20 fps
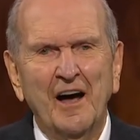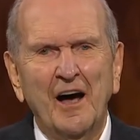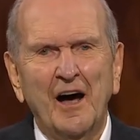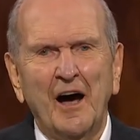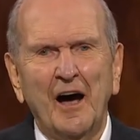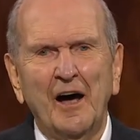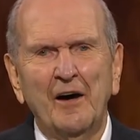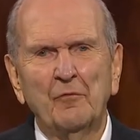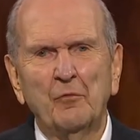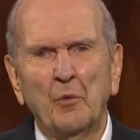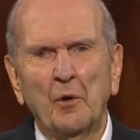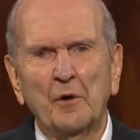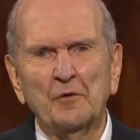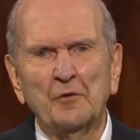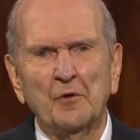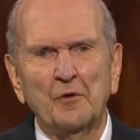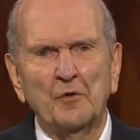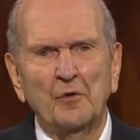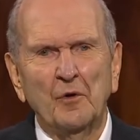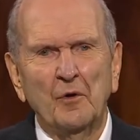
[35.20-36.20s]
I have
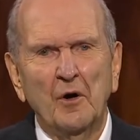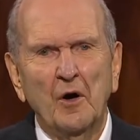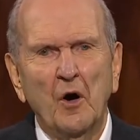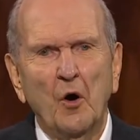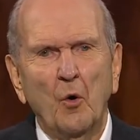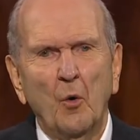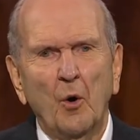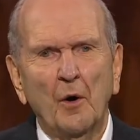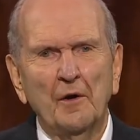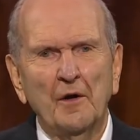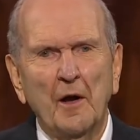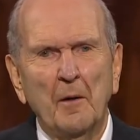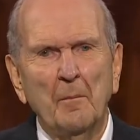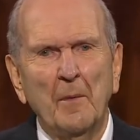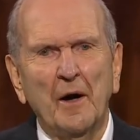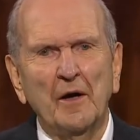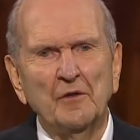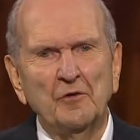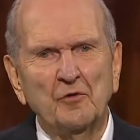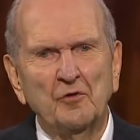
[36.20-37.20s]
wondered what I
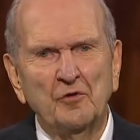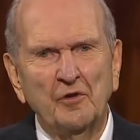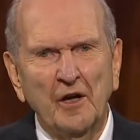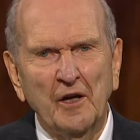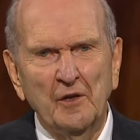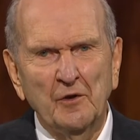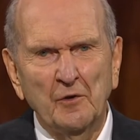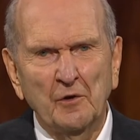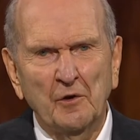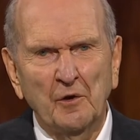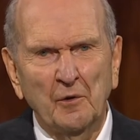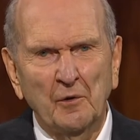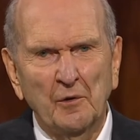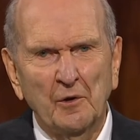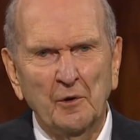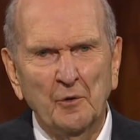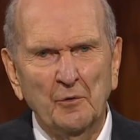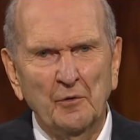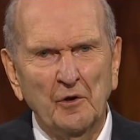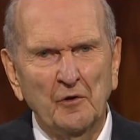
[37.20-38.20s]
might say to
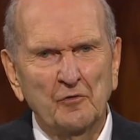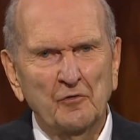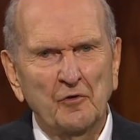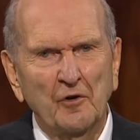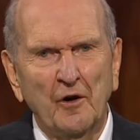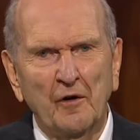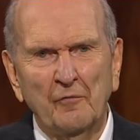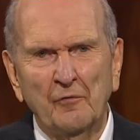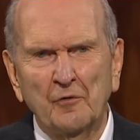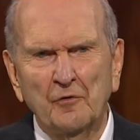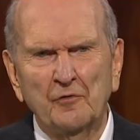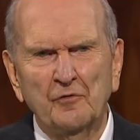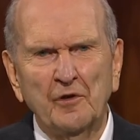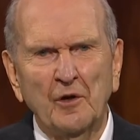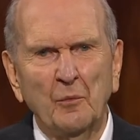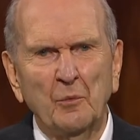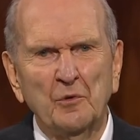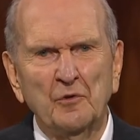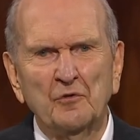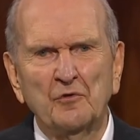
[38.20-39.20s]
conclude this conference
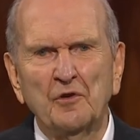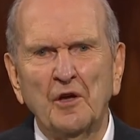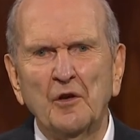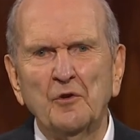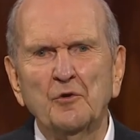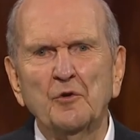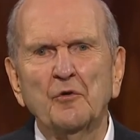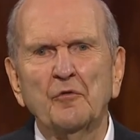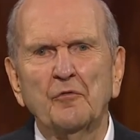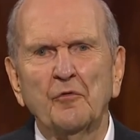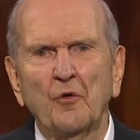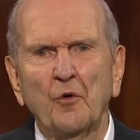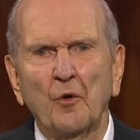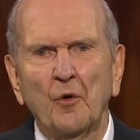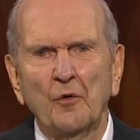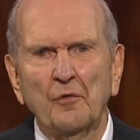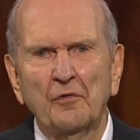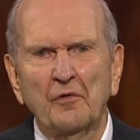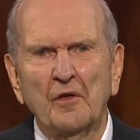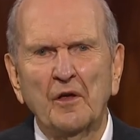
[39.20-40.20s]
that would send you
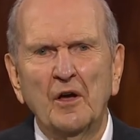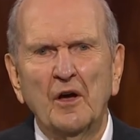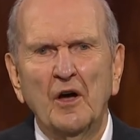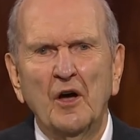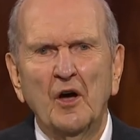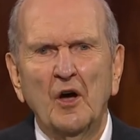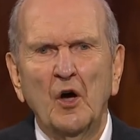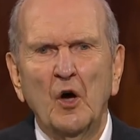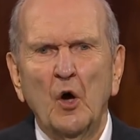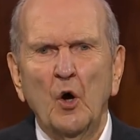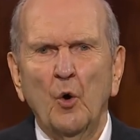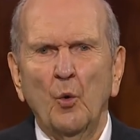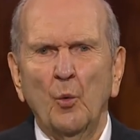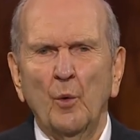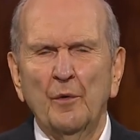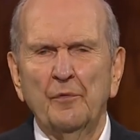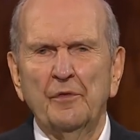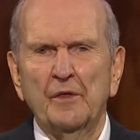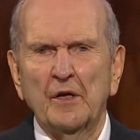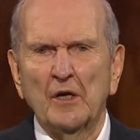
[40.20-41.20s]
forth
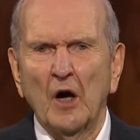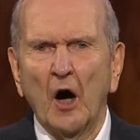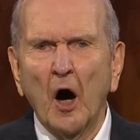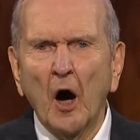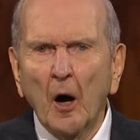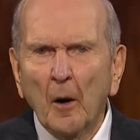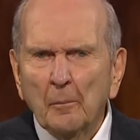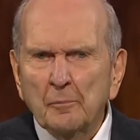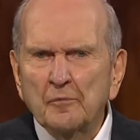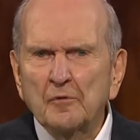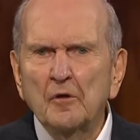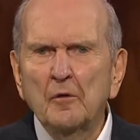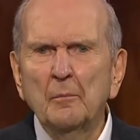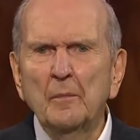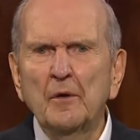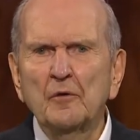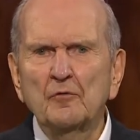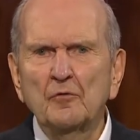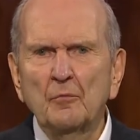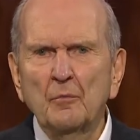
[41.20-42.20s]
with the
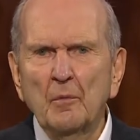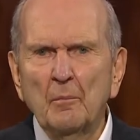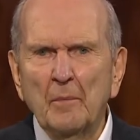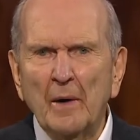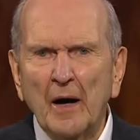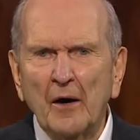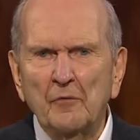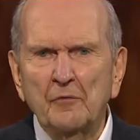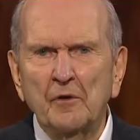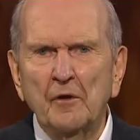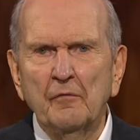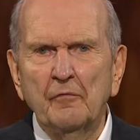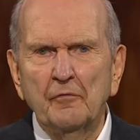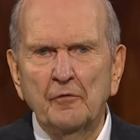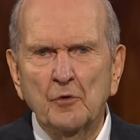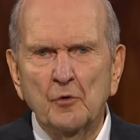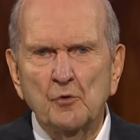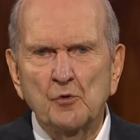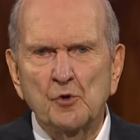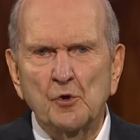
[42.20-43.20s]
optimism about the
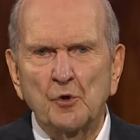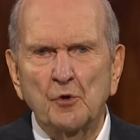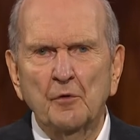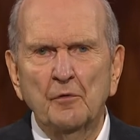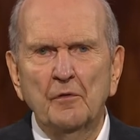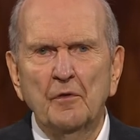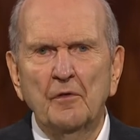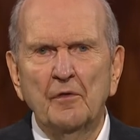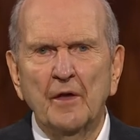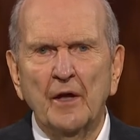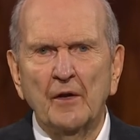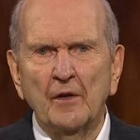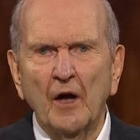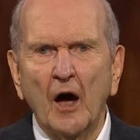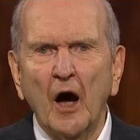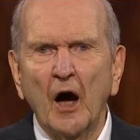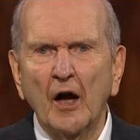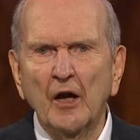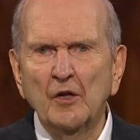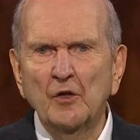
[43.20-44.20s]
future that
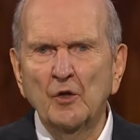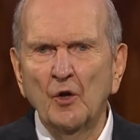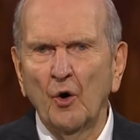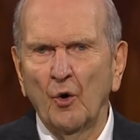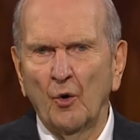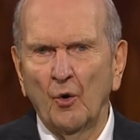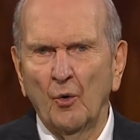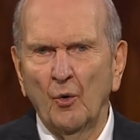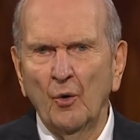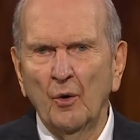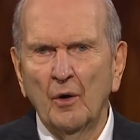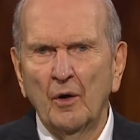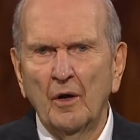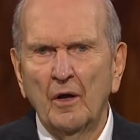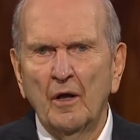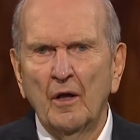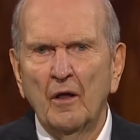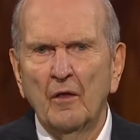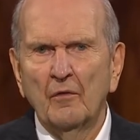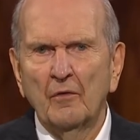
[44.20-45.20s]
I know
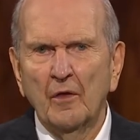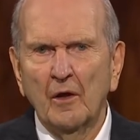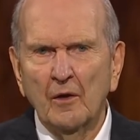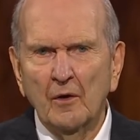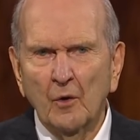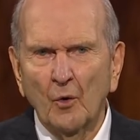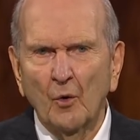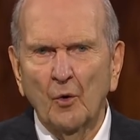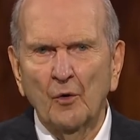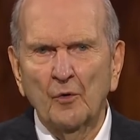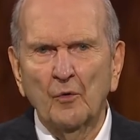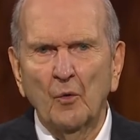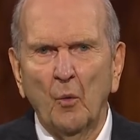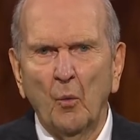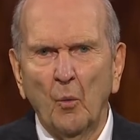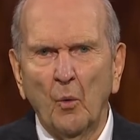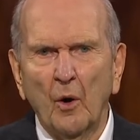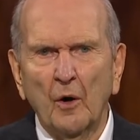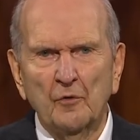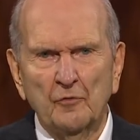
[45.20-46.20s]
the Lord
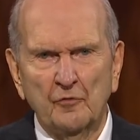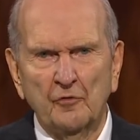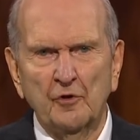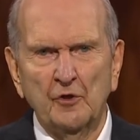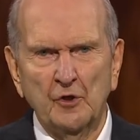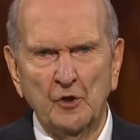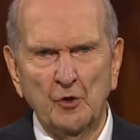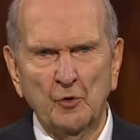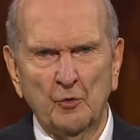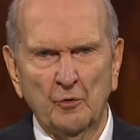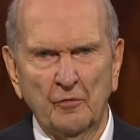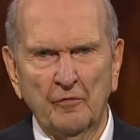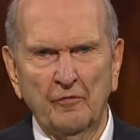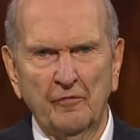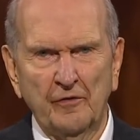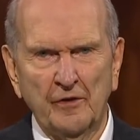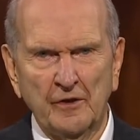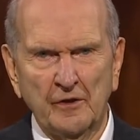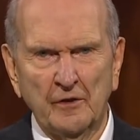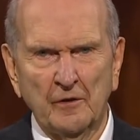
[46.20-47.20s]
wants you to
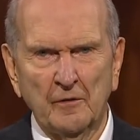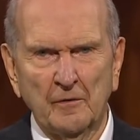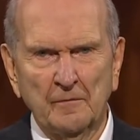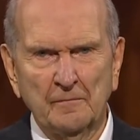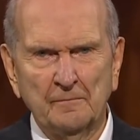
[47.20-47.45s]
feel.